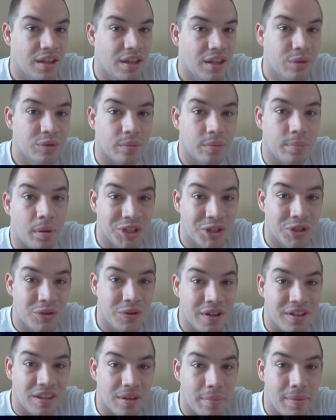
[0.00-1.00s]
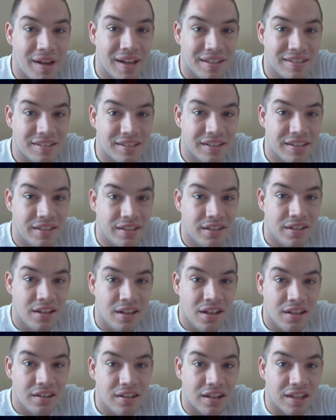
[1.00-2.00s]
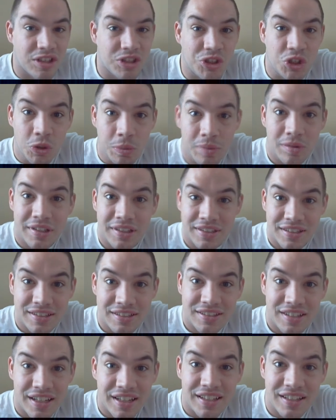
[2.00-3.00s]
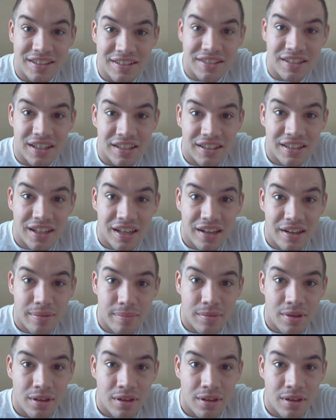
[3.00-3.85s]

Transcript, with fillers: There was a poncho in the back seat that I stupidly didn't take inside the